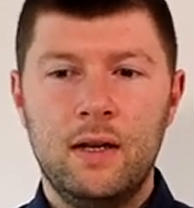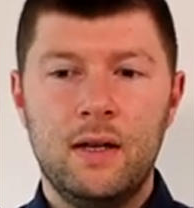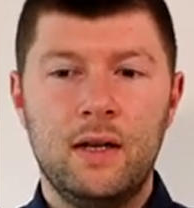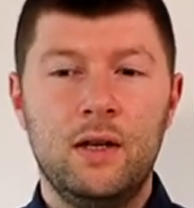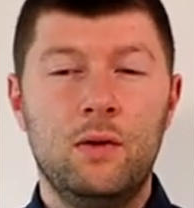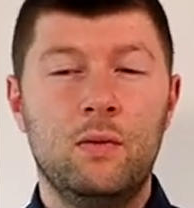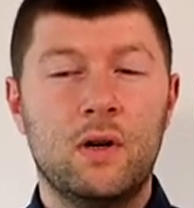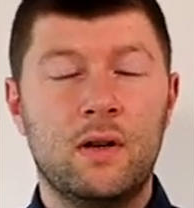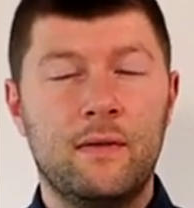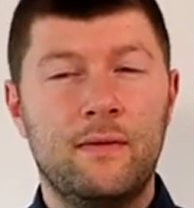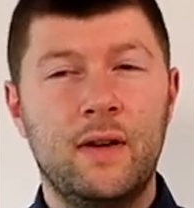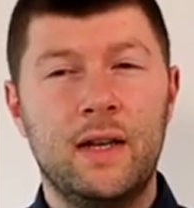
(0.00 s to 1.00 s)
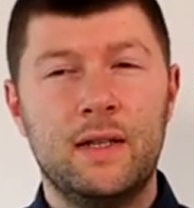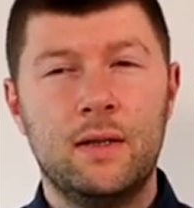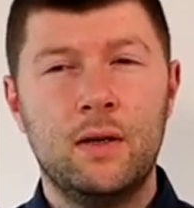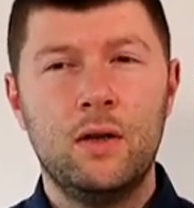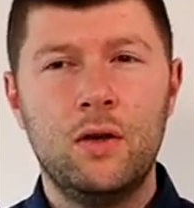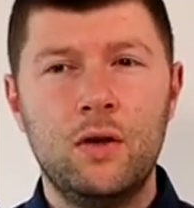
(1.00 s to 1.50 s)
that you are going to
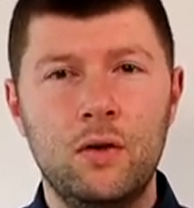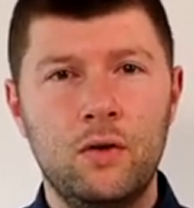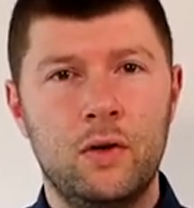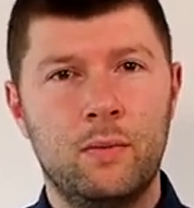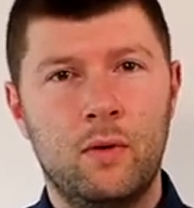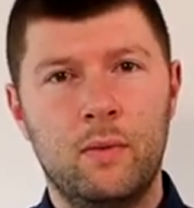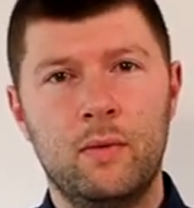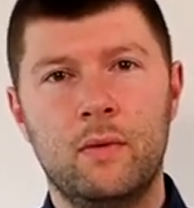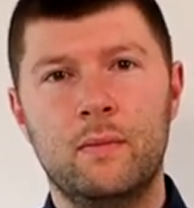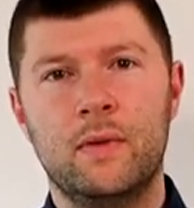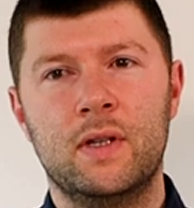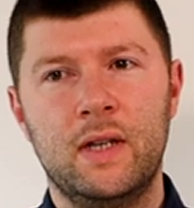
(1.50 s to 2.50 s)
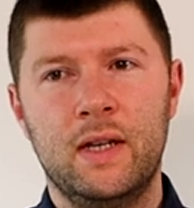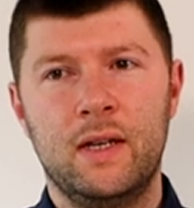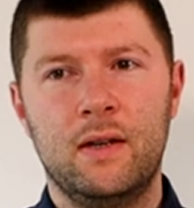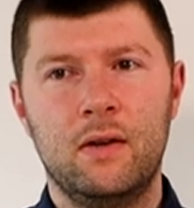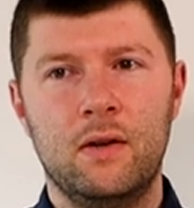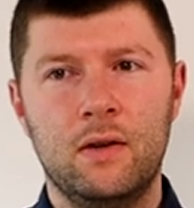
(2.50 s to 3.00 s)
face huge problems
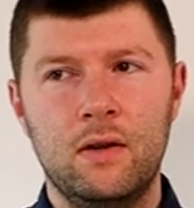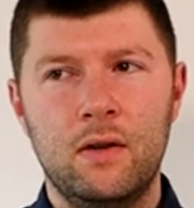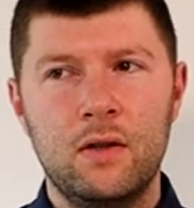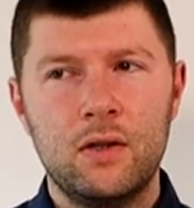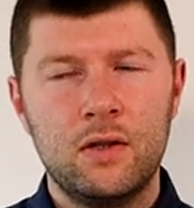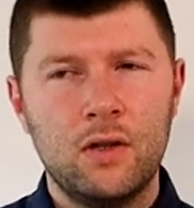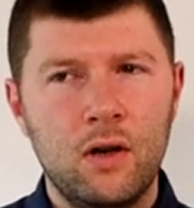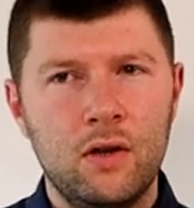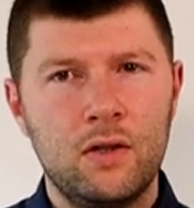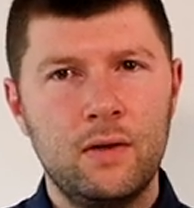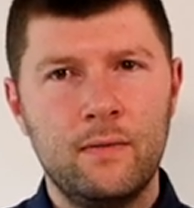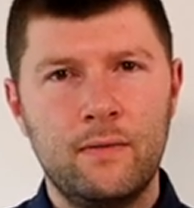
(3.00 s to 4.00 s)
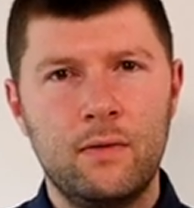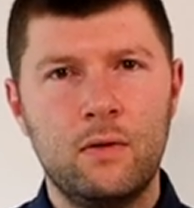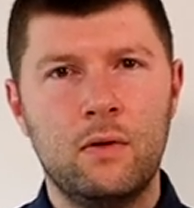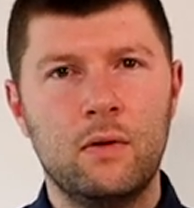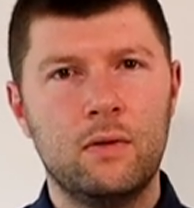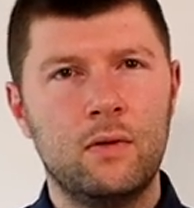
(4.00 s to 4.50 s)
in searching
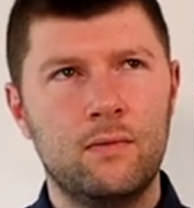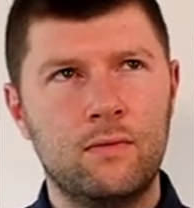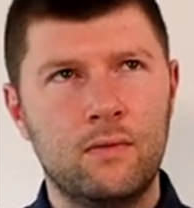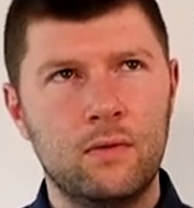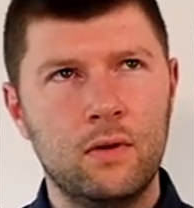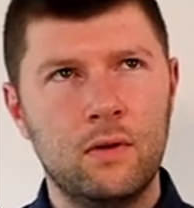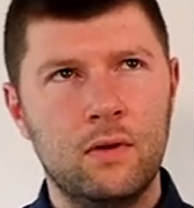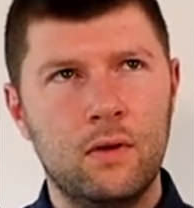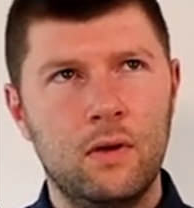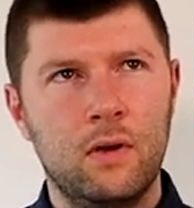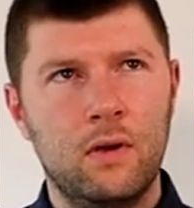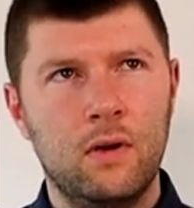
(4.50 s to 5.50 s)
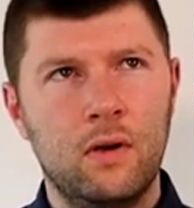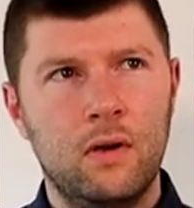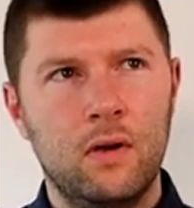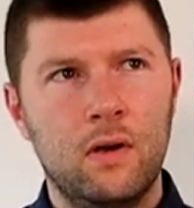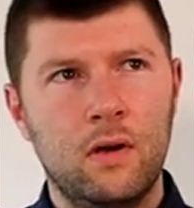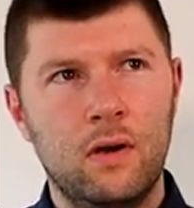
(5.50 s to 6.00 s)
for the
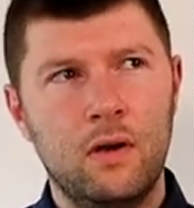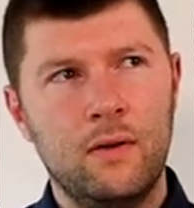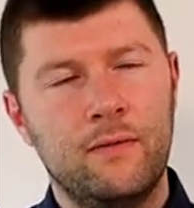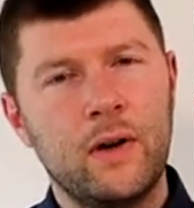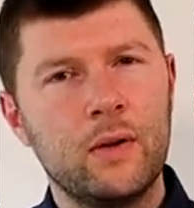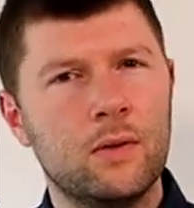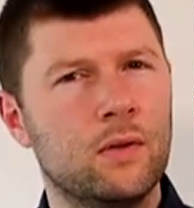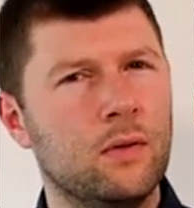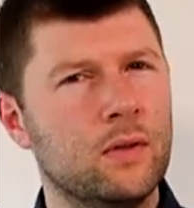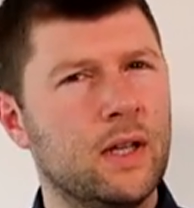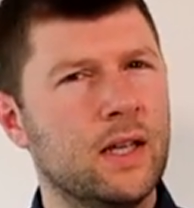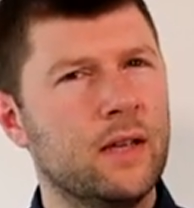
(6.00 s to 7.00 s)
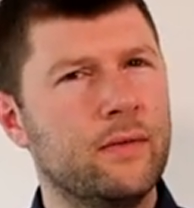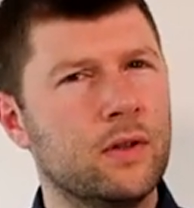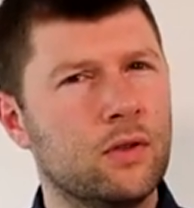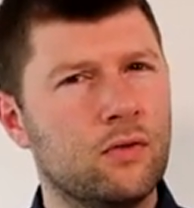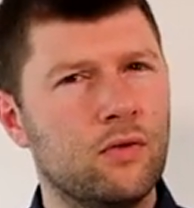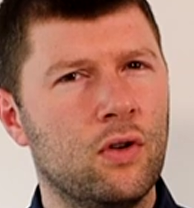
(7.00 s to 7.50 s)
uh, fragrance oils that give a
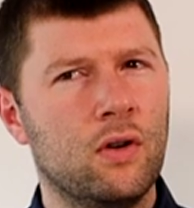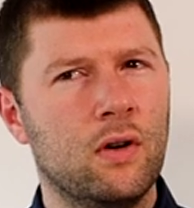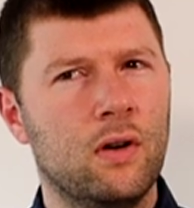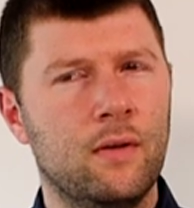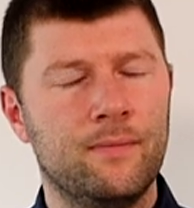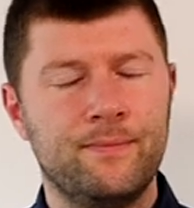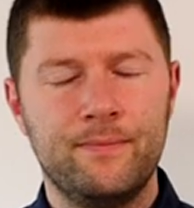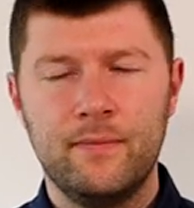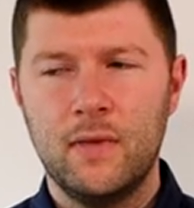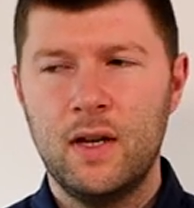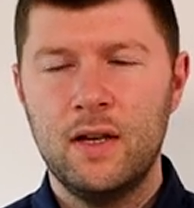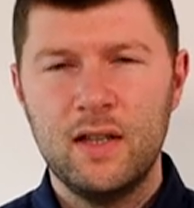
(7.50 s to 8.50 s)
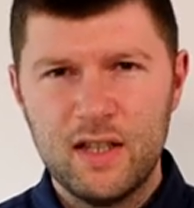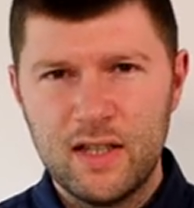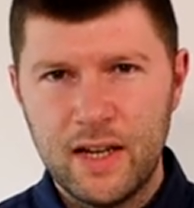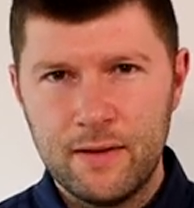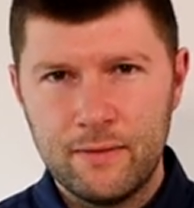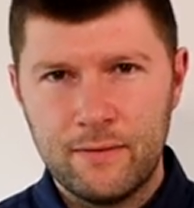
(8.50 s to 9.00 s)
strong
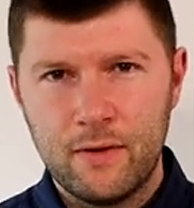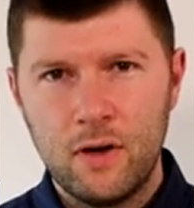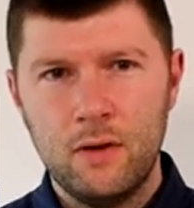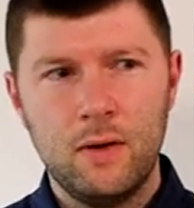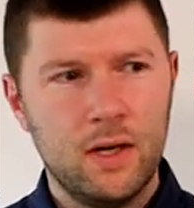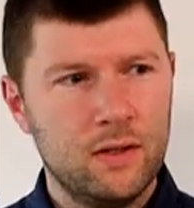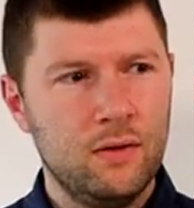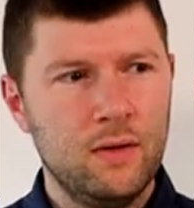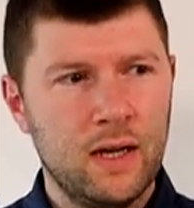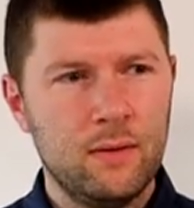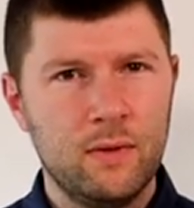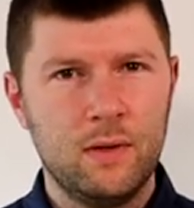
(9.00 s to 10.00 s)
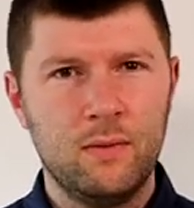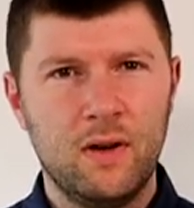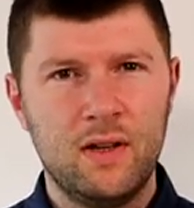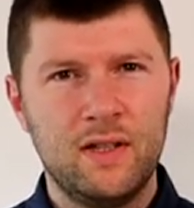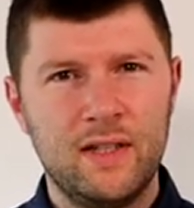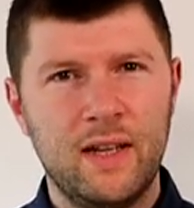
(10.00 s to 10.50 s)
Scent throw, I do that with the
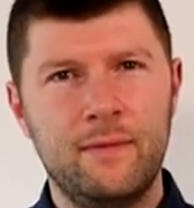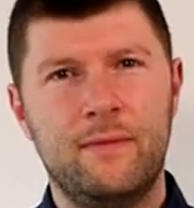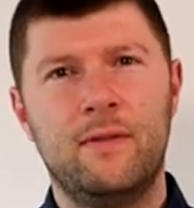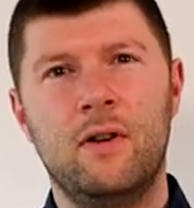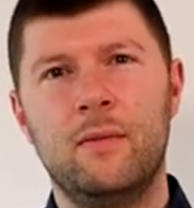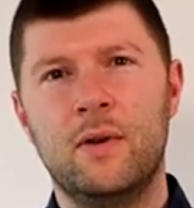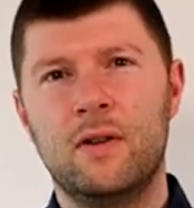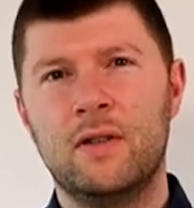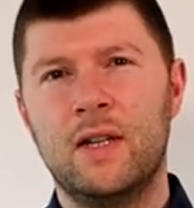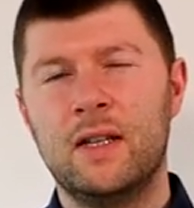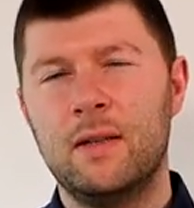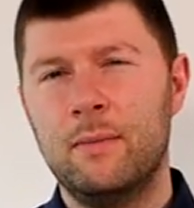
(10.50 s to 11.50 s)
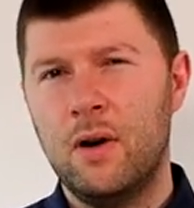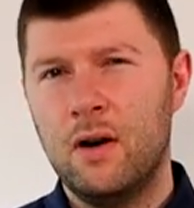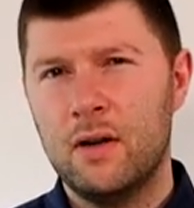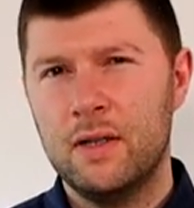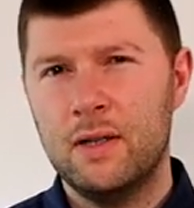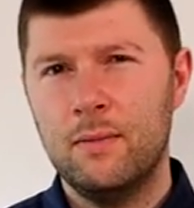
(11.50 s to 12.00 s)
word scent throw because that's a
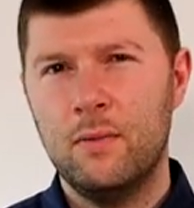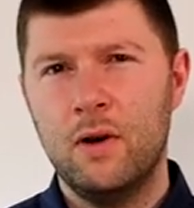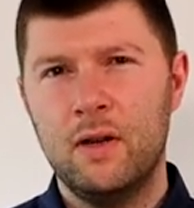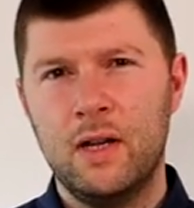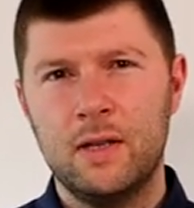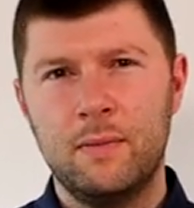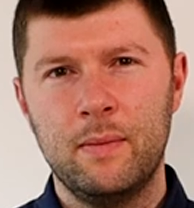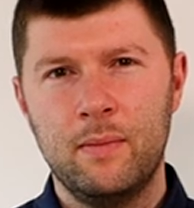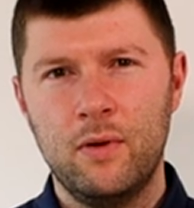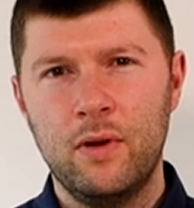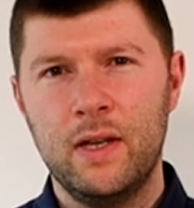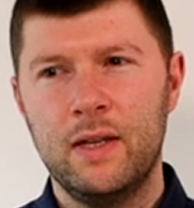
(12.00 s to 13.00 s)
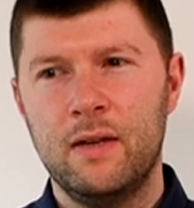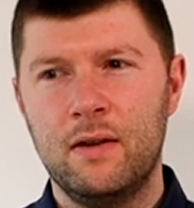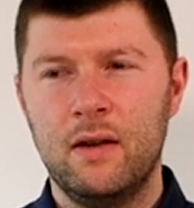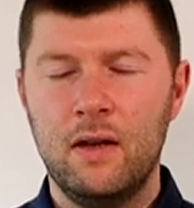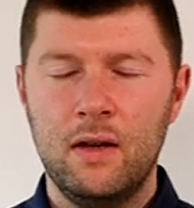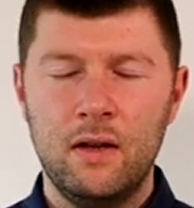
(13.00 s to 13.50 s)
marketing word that's been put in
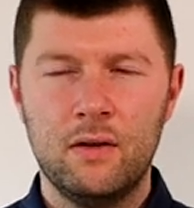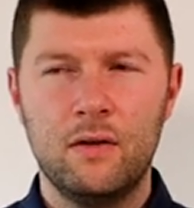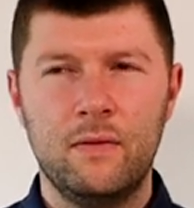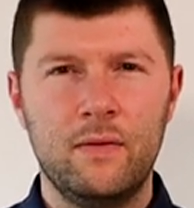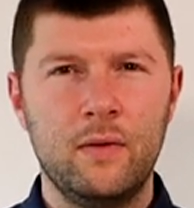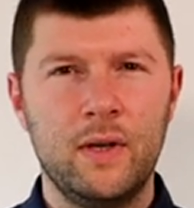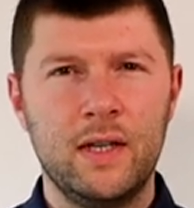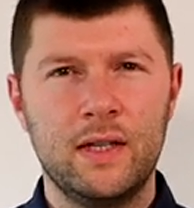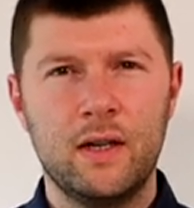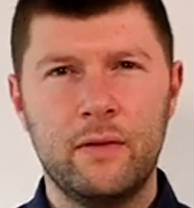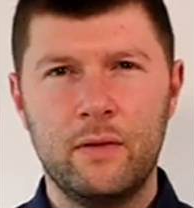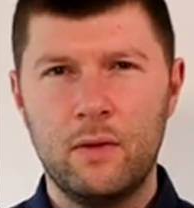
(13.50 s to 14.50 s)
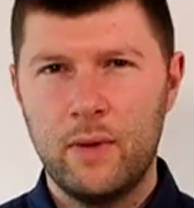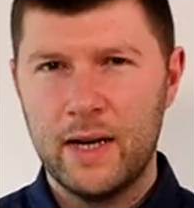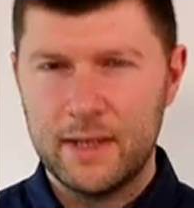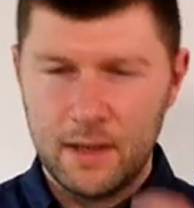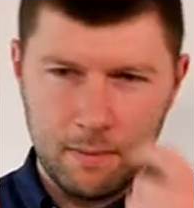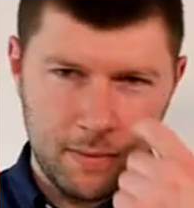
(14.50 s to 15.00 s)
a good few years ago from the
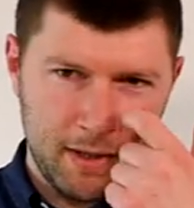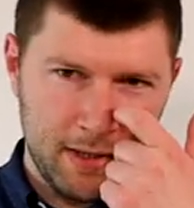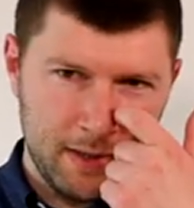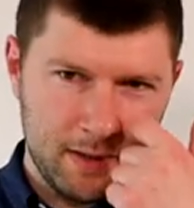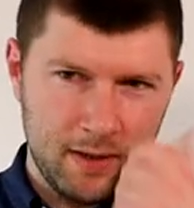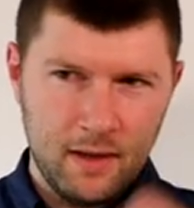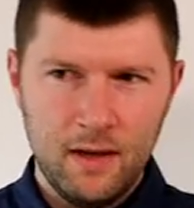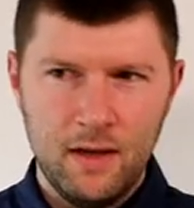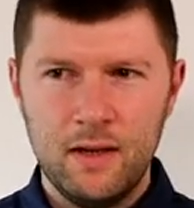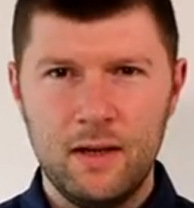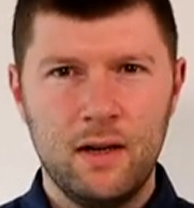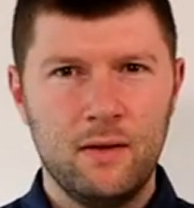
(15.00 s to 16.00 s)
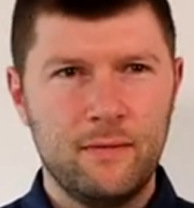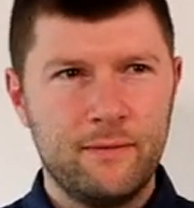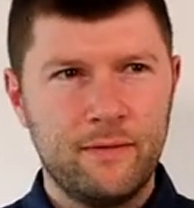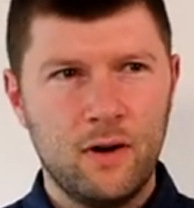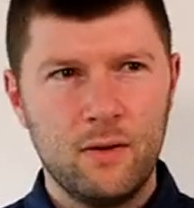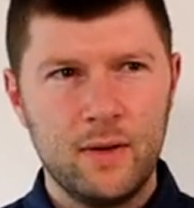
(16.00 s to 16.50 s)
wax companies. You know,
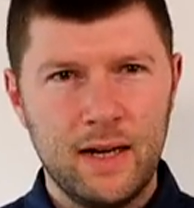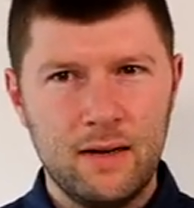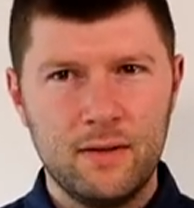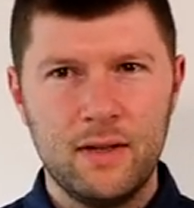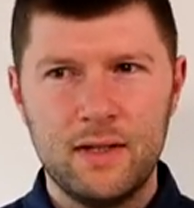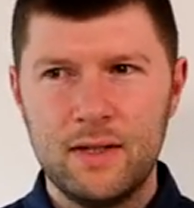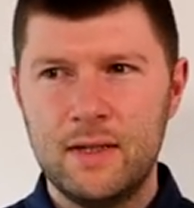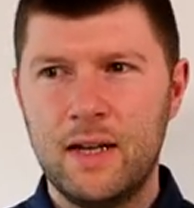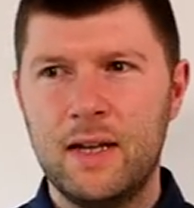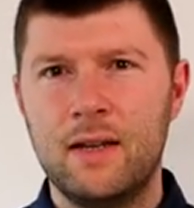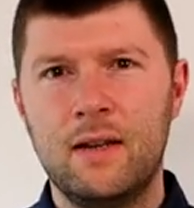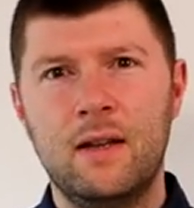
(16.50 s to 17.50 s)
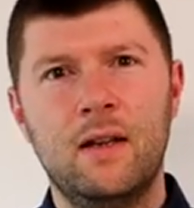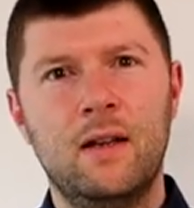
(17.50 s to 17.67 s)
throwing out the scent.